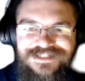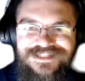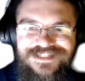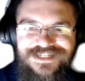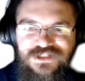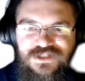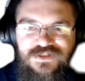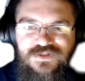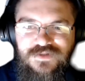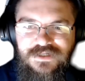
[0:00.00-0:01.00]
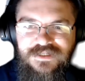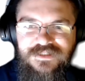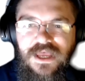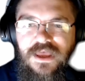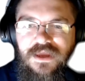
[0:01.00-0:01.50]
Decision
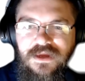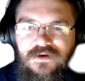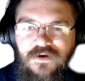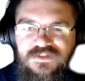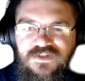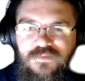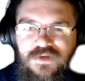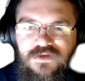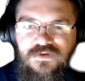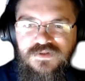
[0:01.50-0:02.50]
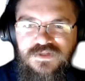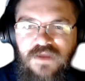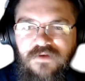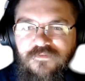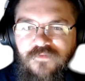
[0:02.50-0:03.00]
trees can also be used
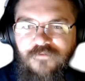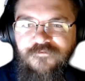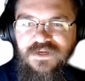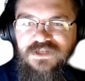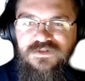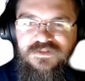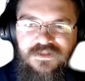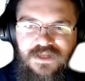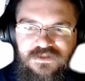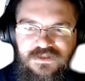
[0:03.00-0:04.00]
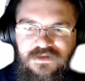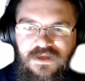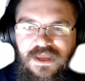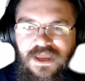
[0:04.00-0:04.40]
for feature selection